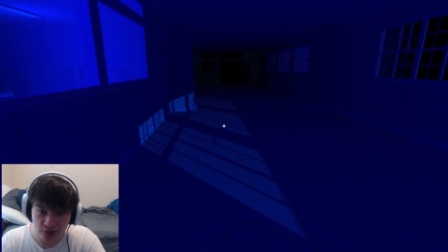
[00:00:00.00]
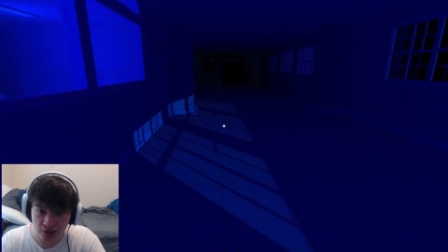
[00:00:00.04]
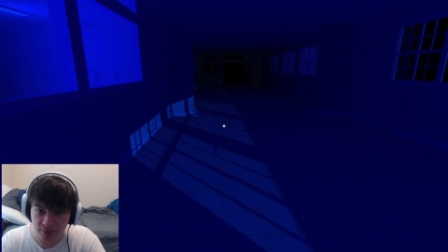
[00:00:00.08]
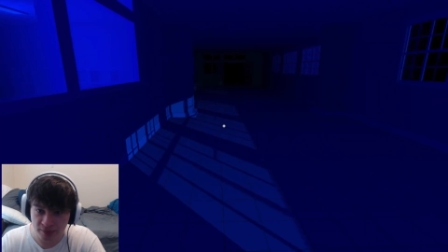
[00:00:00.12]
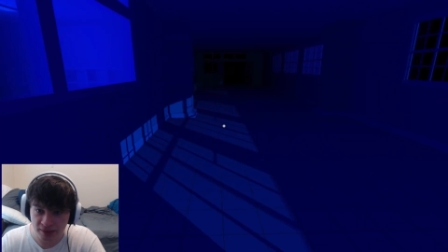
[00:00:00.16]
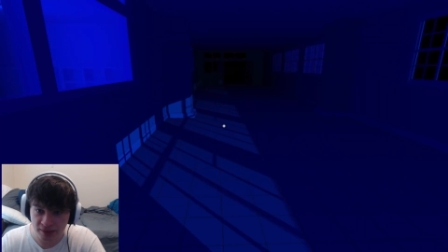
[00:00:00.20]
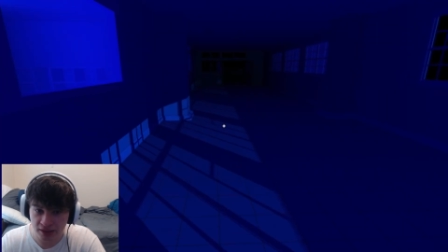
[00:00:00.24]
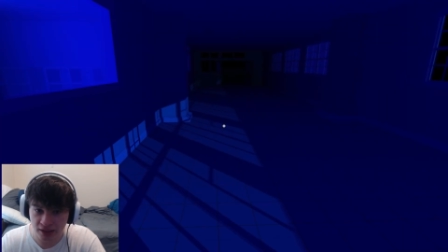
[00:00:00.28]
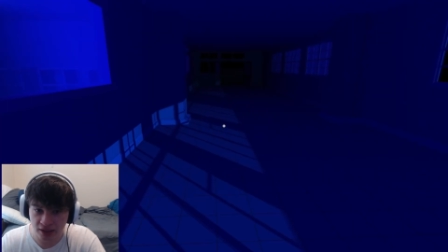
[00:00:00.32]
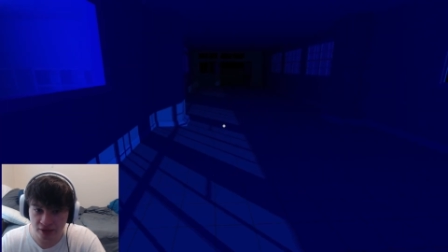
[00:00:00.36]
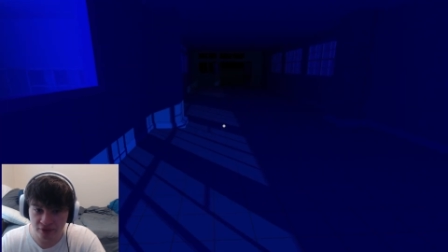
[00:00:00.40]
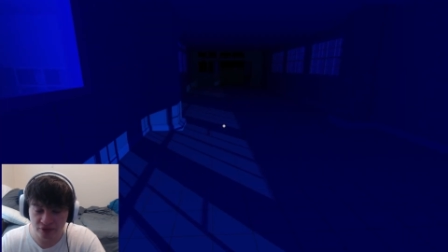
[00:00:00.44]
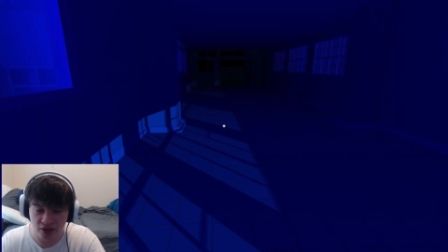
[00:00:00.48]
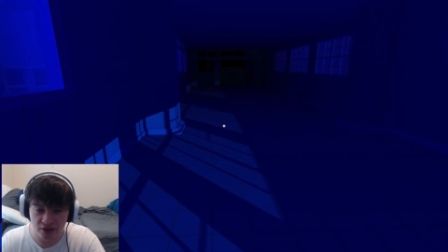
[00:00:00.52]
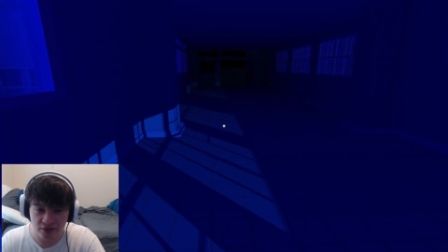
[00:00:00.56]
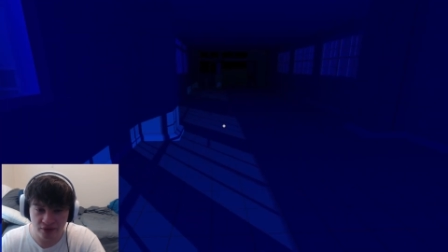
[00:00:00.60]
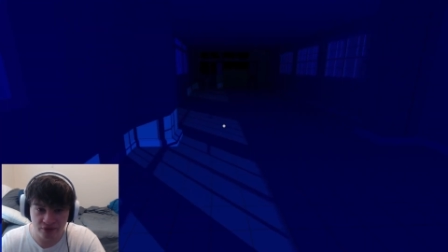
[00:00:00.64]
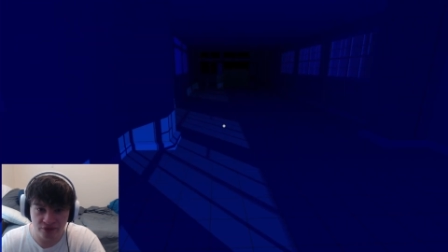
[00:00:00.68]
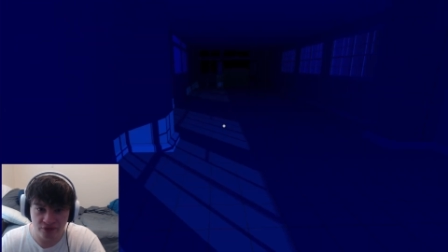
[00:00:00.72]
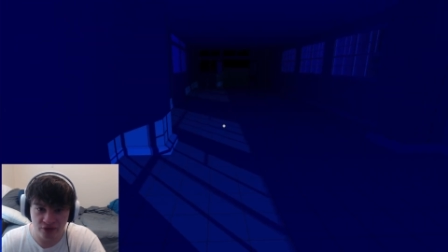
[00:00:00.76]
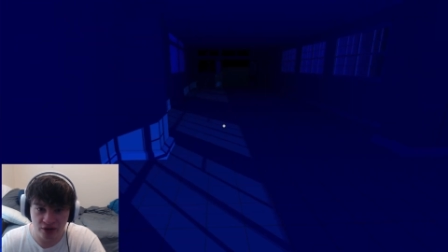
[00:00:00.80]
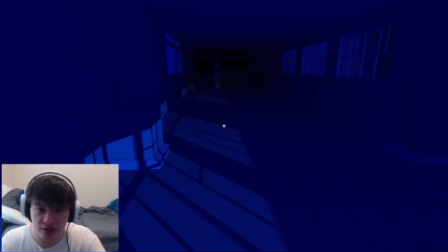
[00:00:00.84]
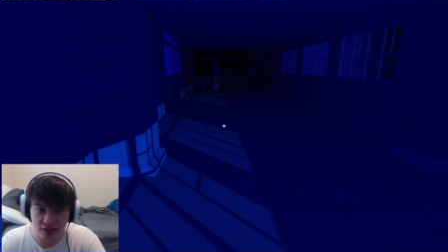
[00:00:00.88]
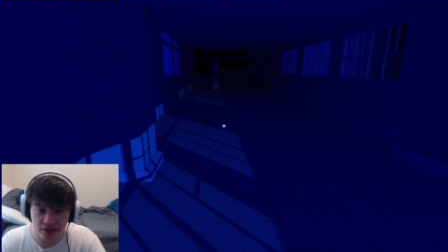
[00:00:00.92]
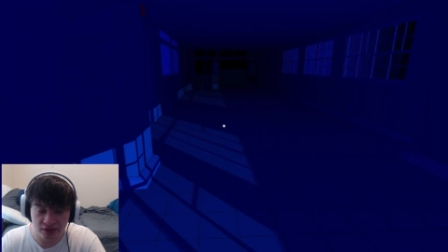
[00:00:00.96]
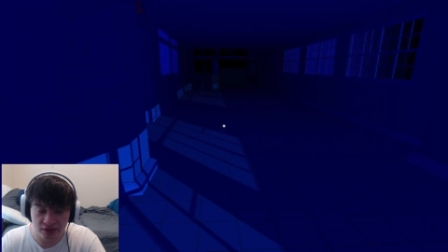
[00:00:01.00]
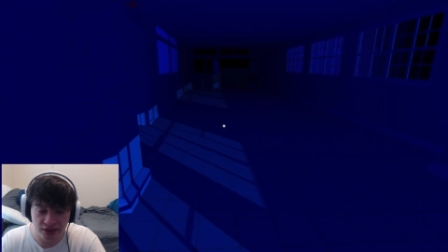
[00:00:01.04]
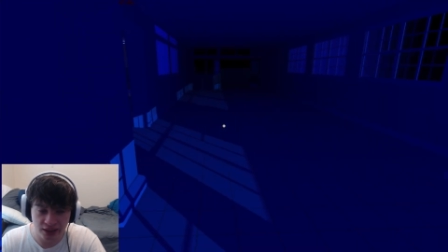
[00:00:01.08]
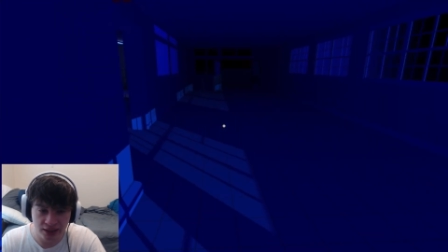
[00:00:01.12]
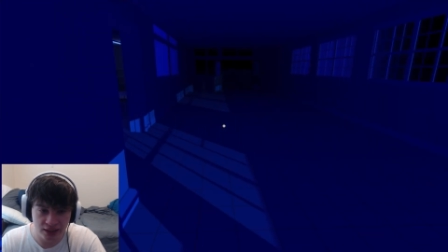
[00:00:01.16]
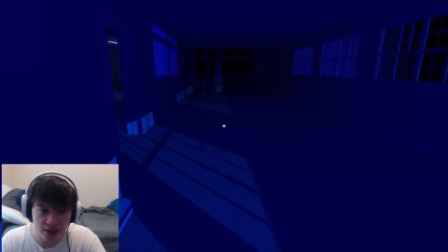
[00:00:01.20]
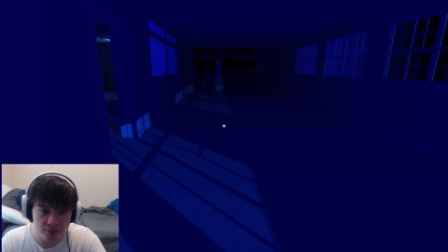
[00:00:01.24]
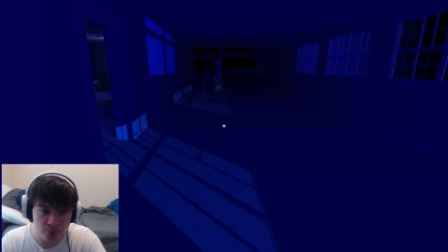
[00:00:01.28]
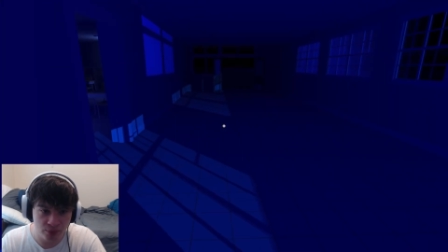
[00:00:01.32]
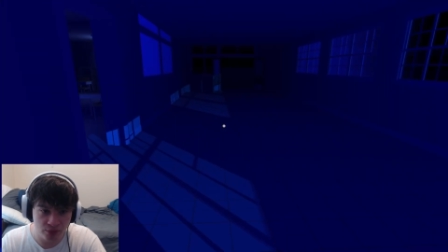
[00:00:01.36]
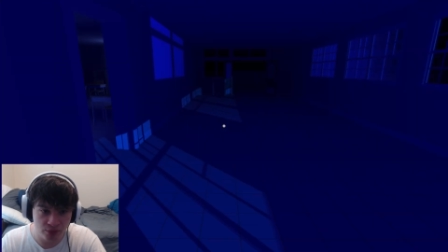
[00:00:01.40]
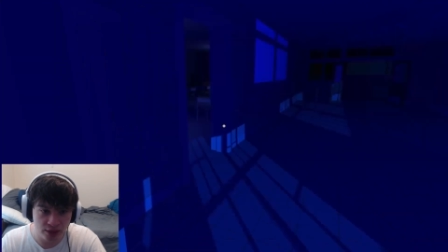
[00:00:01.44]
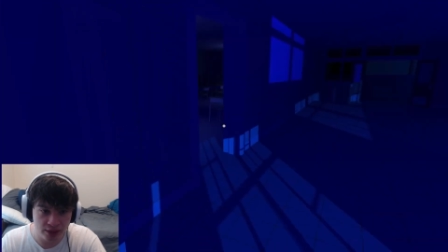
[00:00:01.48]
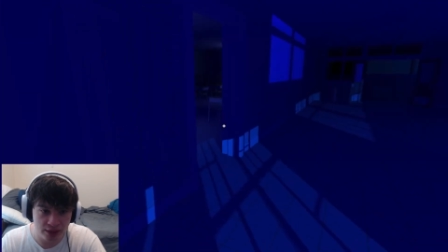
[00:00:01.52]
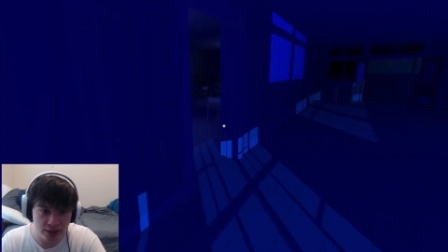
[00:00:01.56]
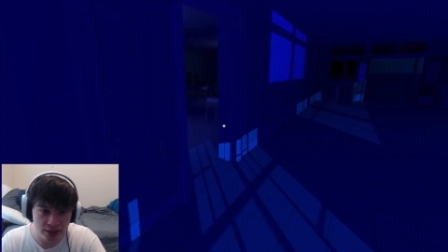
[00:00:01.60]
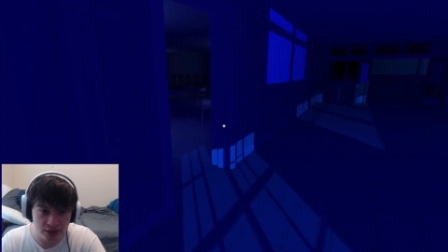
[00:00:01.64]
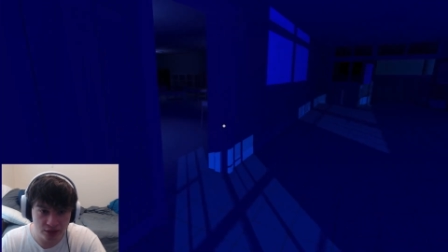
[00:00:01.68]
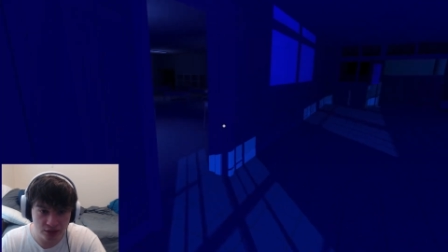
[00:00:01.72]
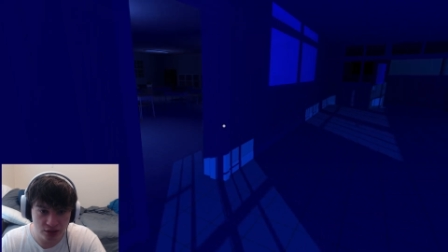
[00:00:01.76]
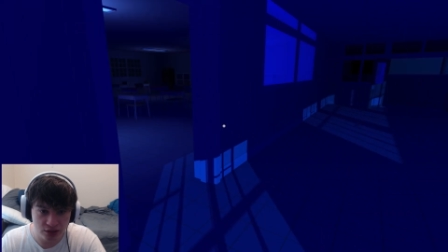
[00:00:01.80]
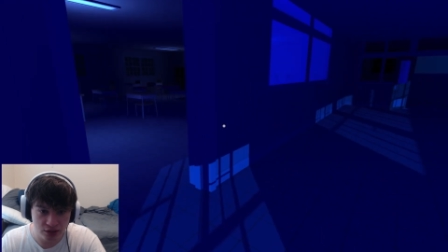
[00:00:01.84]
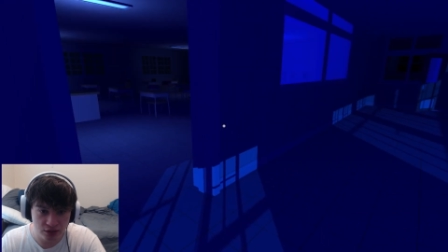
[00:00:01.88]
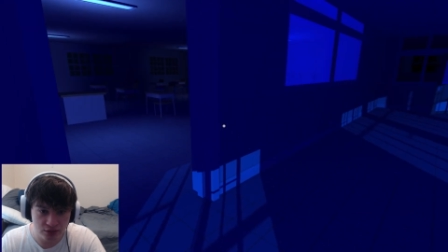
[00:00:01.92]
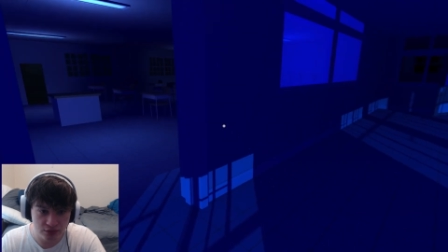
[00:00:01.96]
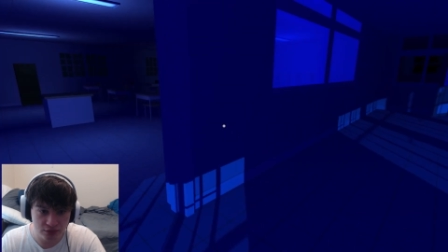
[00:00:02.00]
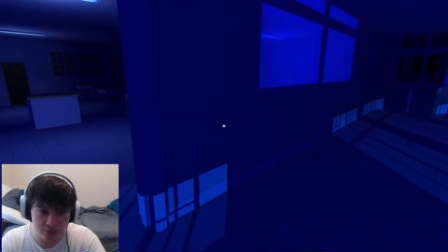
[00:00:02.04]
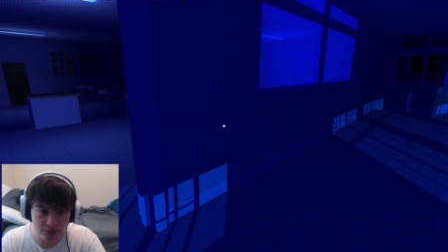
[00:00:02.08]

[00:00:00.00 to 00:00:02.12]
I mean, I've, I've fucking dated plenty, so.